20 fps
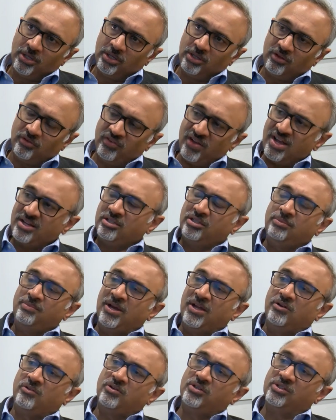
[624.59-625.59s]
The fact of the
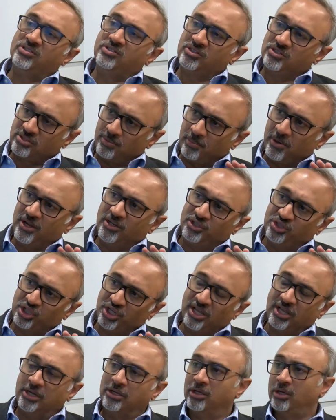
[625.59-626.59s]
matter is the supply
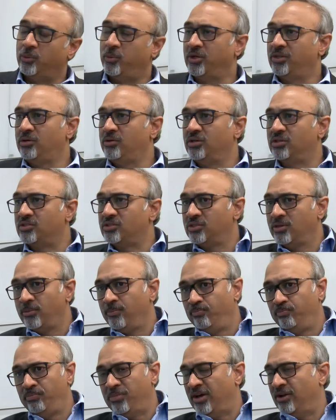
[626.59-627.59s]
chain, you know, whether it's
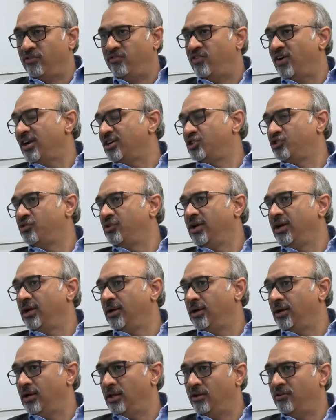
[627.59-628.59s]

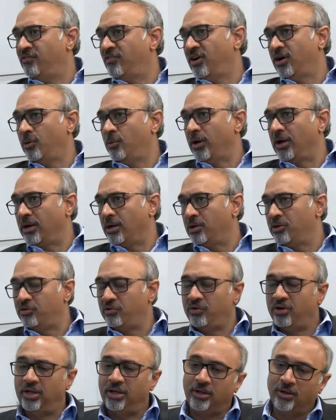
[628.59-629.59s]
manufacturing in a faraway
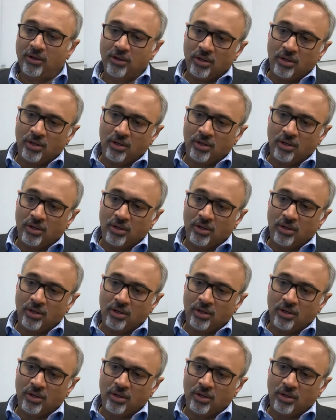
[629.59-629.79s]
country